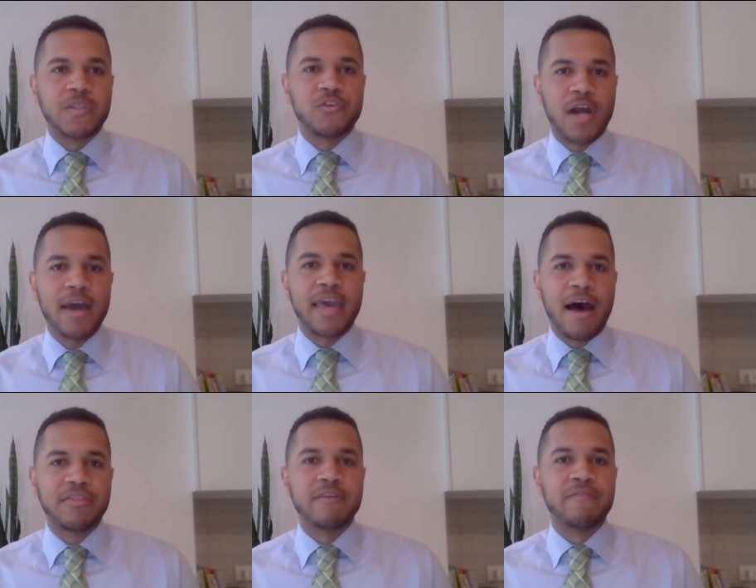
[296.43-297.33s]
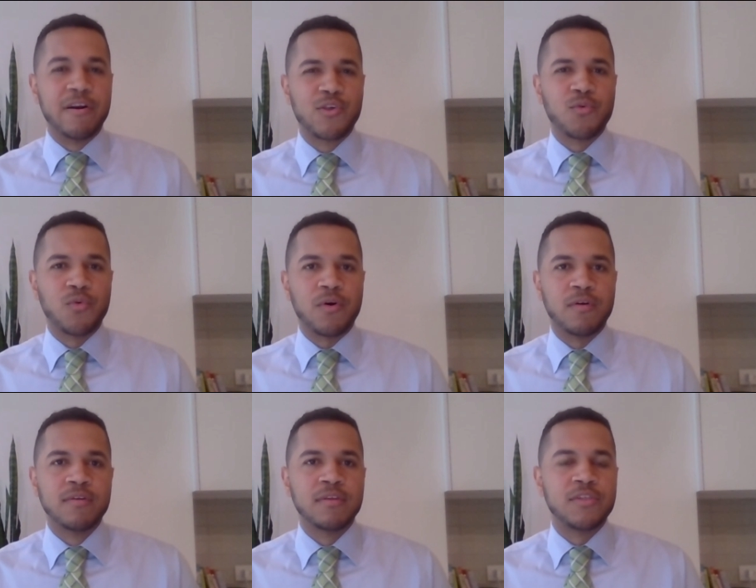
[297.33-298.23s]
trying out the
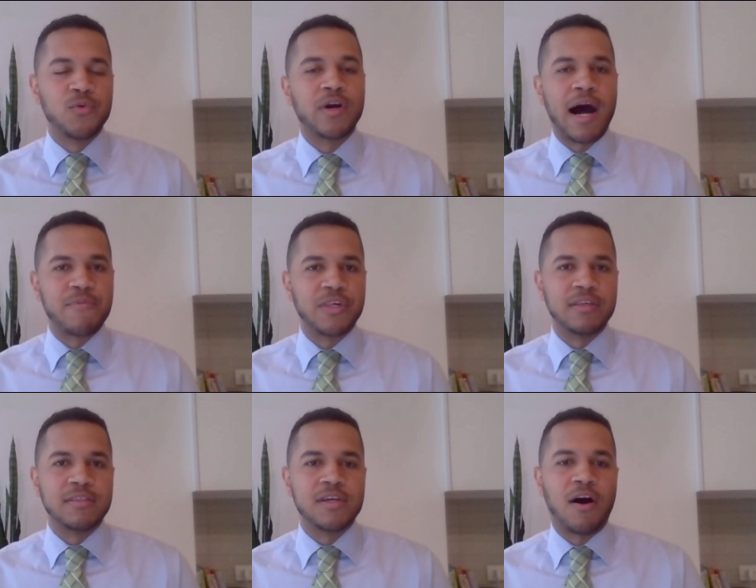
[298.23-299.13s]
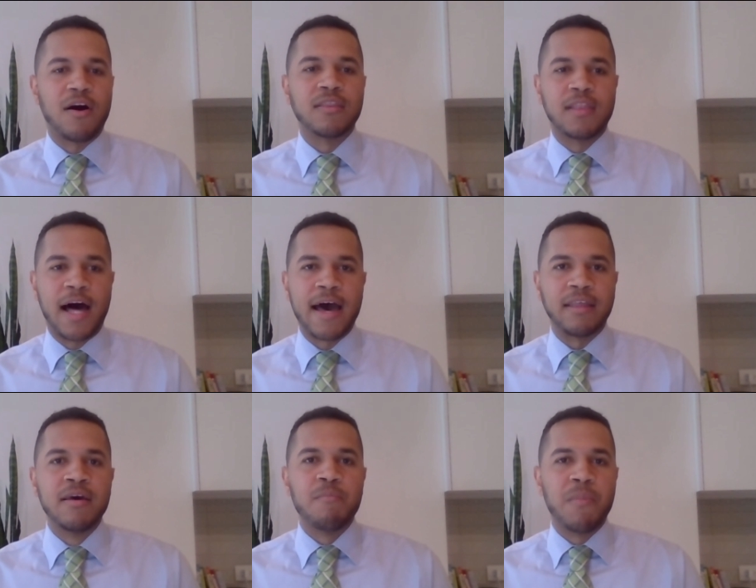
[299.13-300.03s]
virtual tour options online.